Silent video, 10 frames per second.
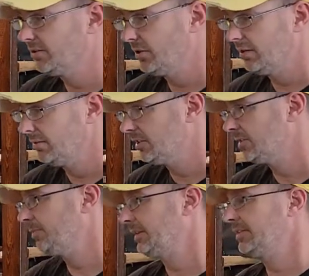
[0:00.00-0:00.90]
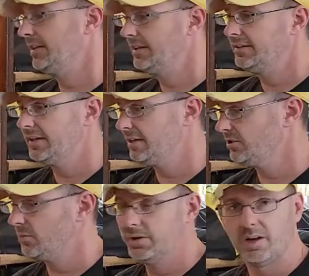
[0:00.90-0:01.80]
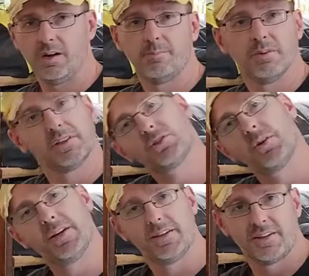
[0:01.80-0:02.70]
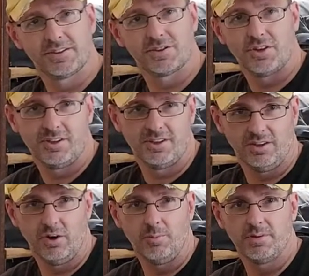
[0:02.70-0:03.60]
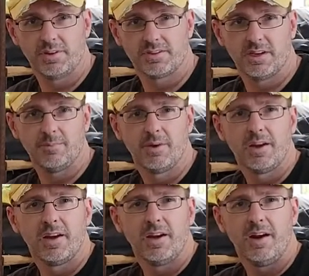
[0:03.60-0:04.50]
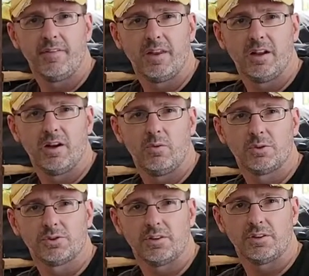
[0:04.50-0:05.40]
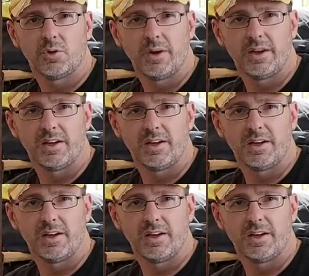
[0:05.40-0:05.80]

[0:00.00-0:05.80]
so I don't suspect any dings or whatnot. But let's go ahead and get started, open this up, and then uh, we'll start the quick